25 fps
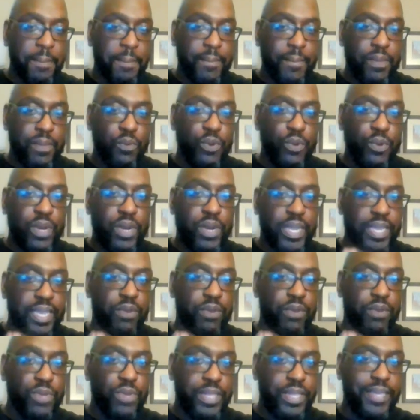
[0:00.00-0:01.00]
we want to get
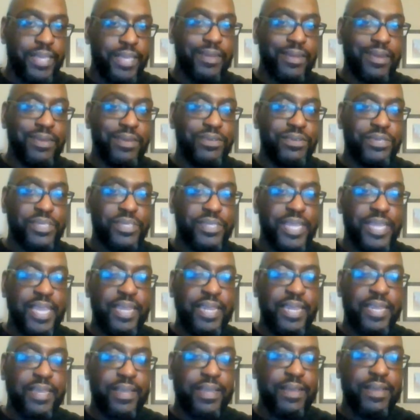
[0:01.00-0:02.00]
a really good
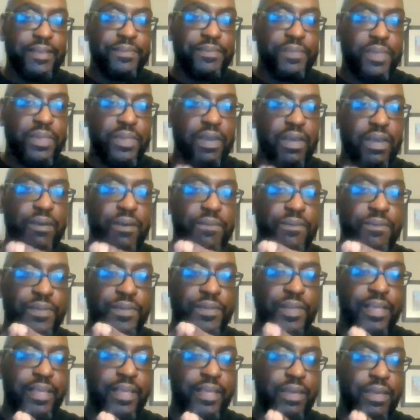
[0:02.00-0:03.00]
understanding of,
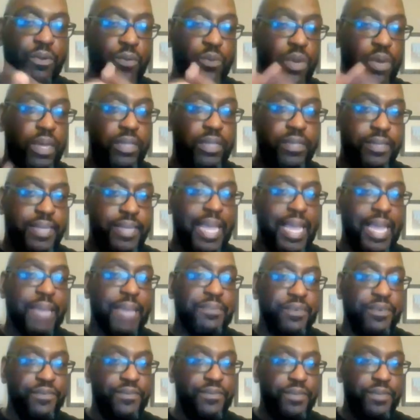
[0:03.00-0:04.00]
one, the type
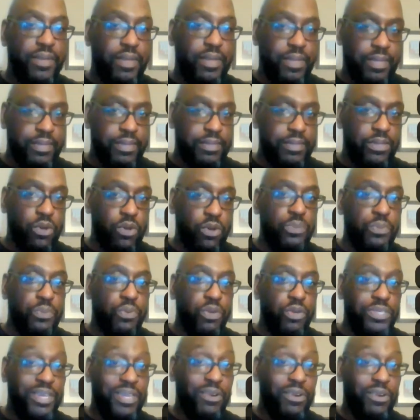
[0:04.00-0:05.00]
of load
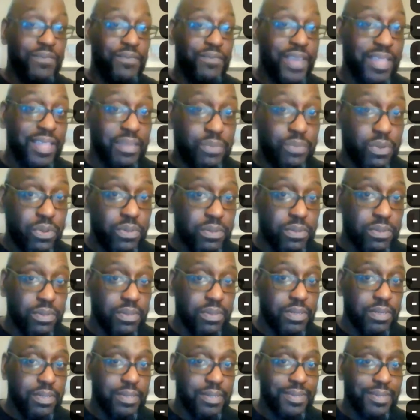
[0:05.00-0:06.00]
boards that are available,
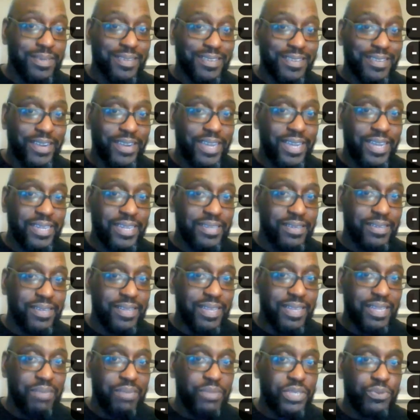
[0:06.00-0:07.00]
right?
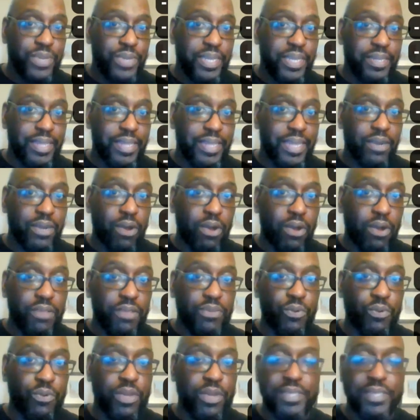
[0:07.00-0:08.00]
Between like all
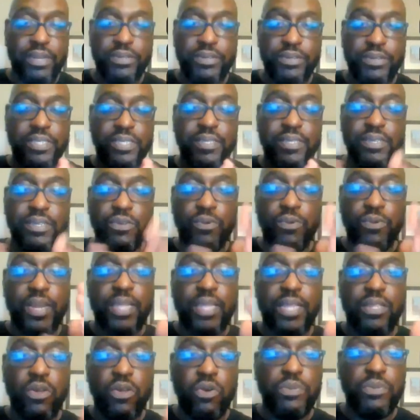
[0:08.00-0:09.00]
the ones that are just direct
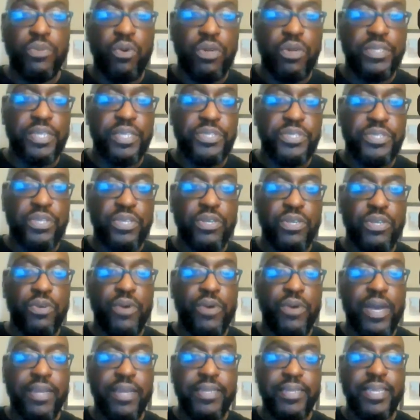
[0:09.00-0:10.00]
load boards that you can go
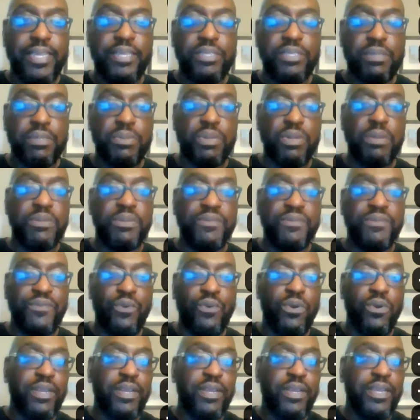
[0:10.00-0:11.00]
out and get a subscription
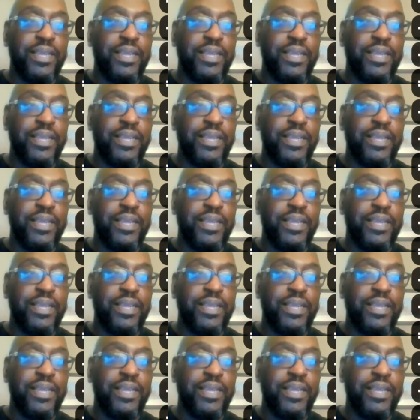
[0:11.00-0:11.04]
for.